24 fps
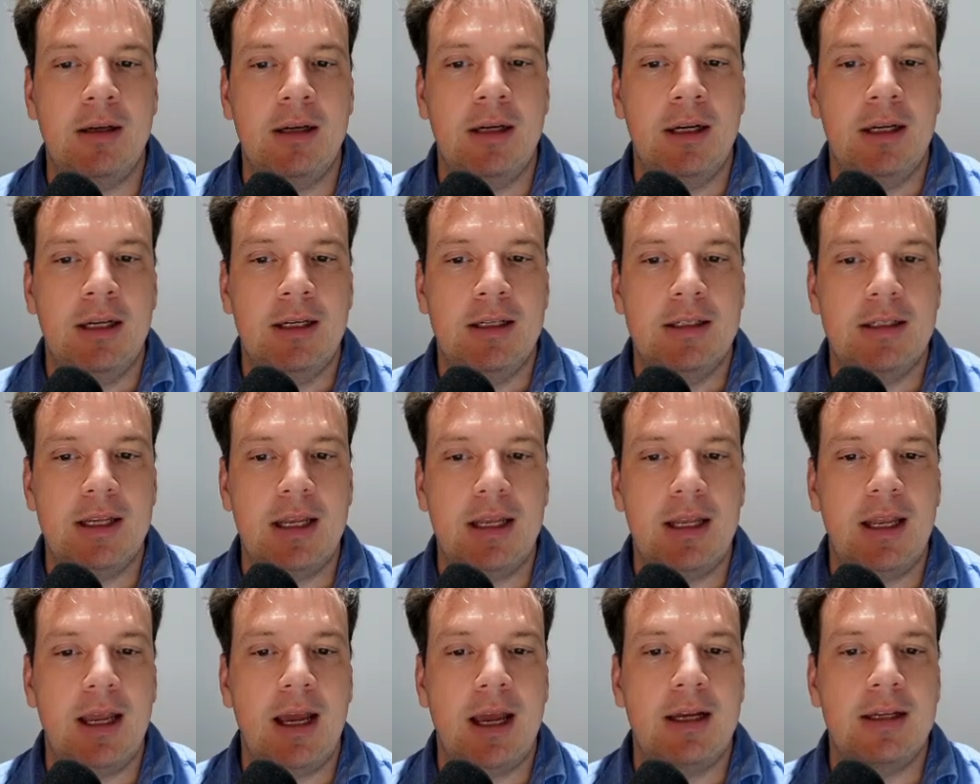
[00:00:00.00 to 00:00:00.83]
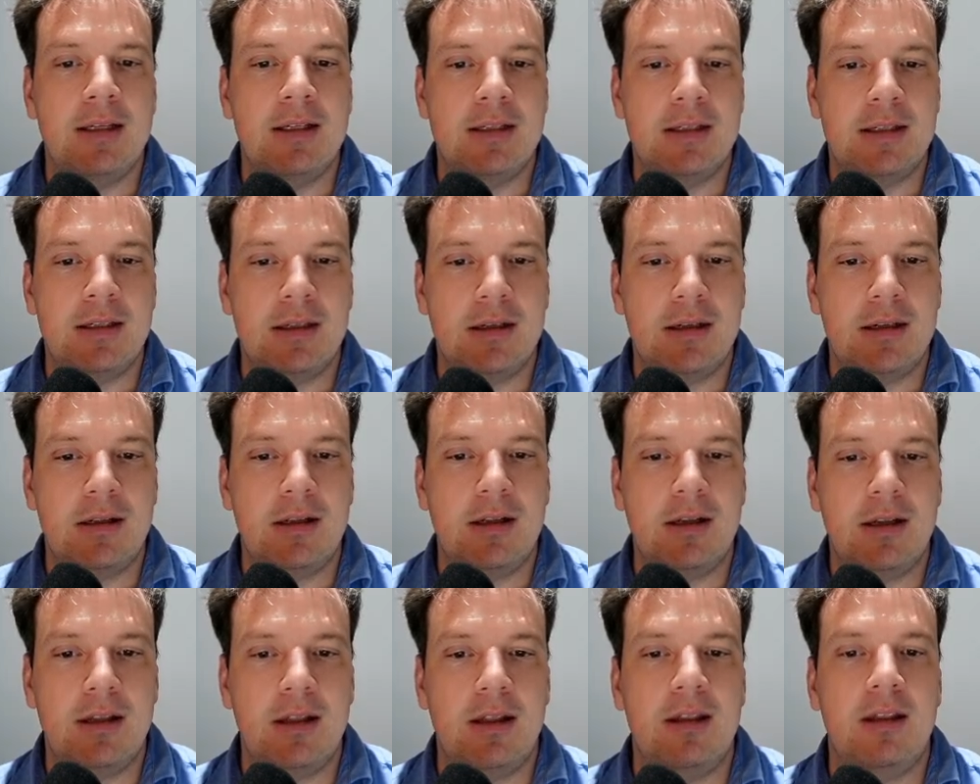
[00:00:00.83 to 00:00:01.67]
say yes,
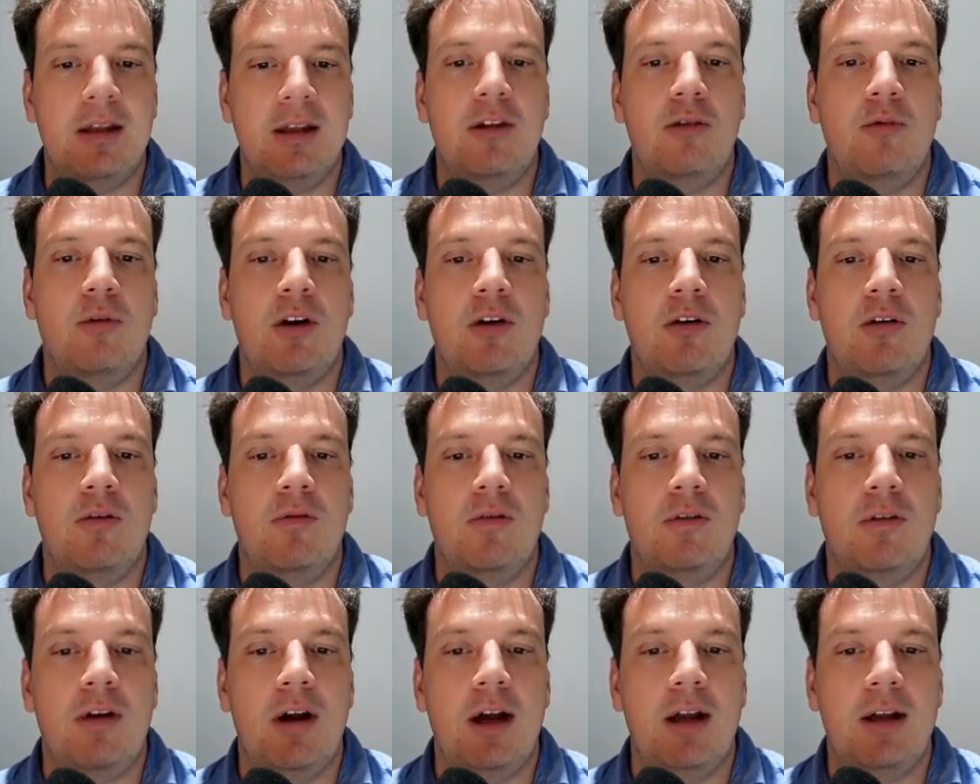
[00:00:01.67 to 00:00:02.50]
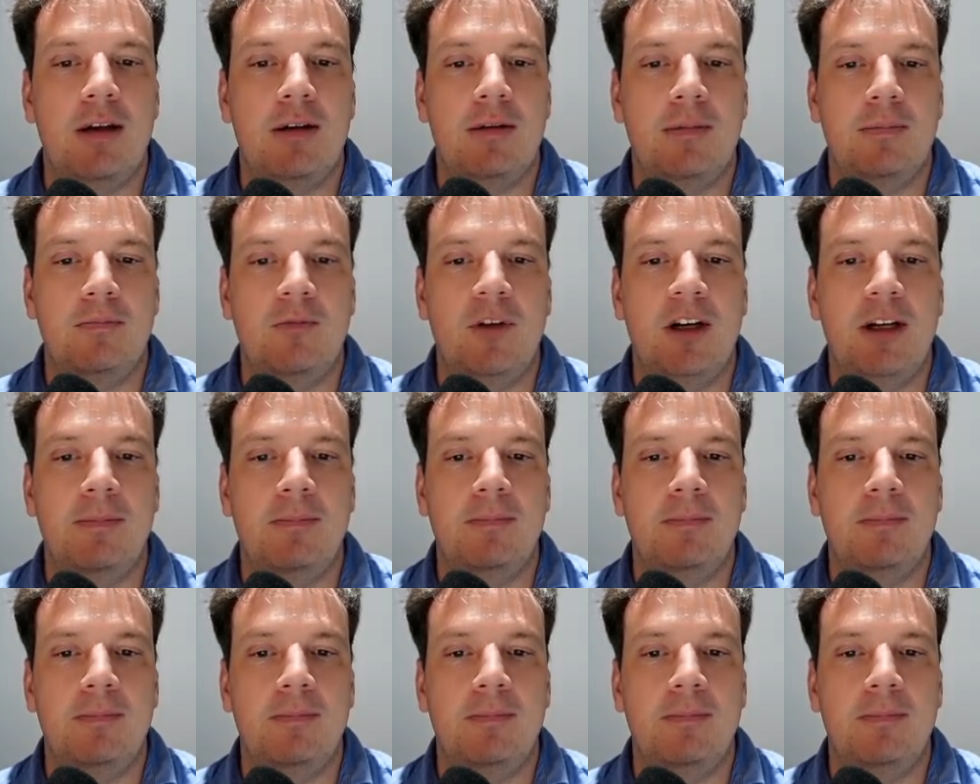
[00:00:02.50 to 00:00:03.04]
click the thing you want to override, right?